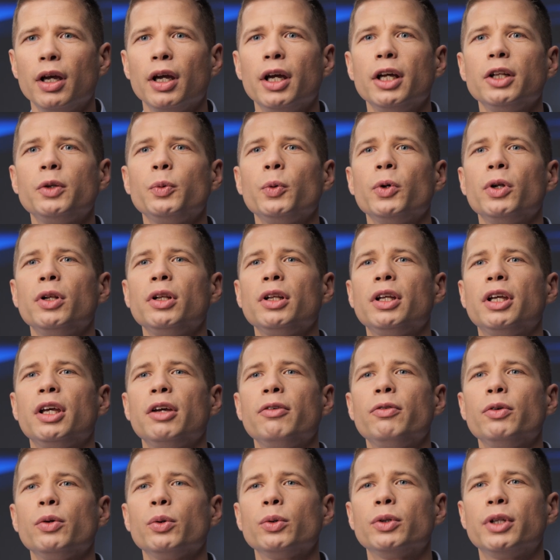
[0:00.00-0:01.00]
It will
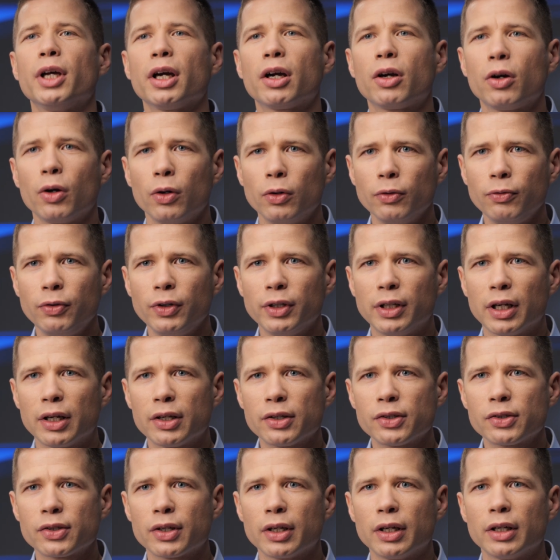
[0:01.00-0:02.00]
give you the
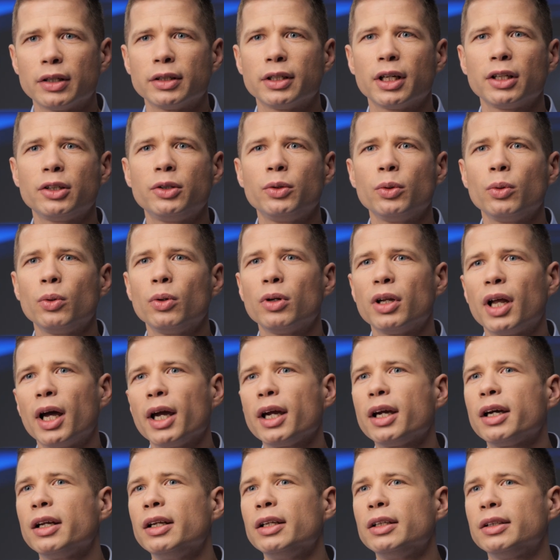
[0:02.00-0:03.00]
confidence that you
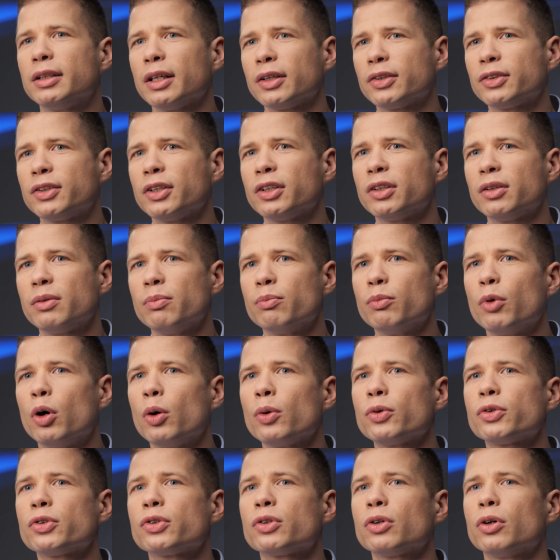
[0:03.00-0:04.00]
likely tested
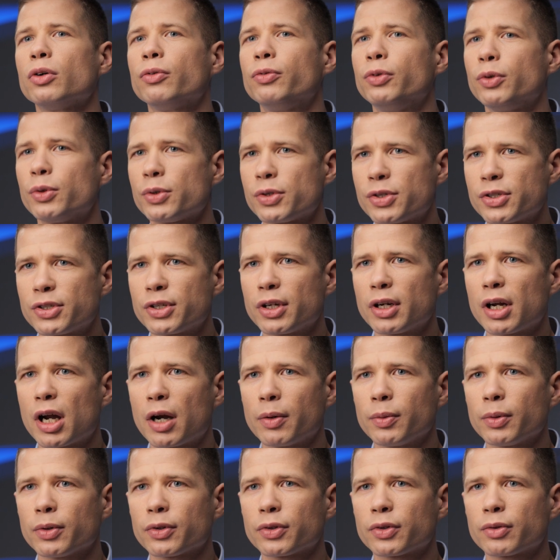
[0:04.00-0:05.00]
most of your
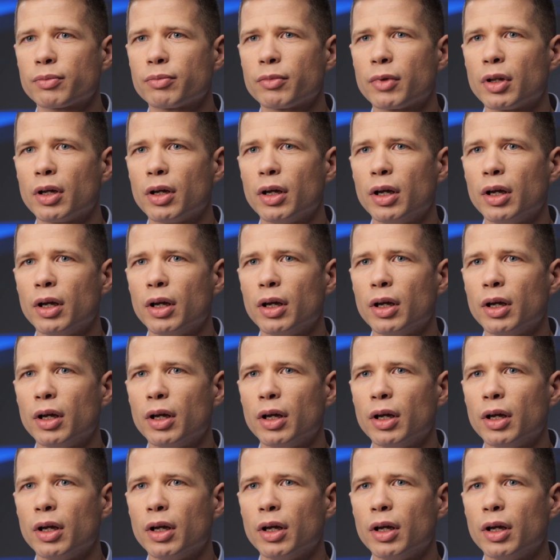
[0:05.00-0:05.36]
scenarios.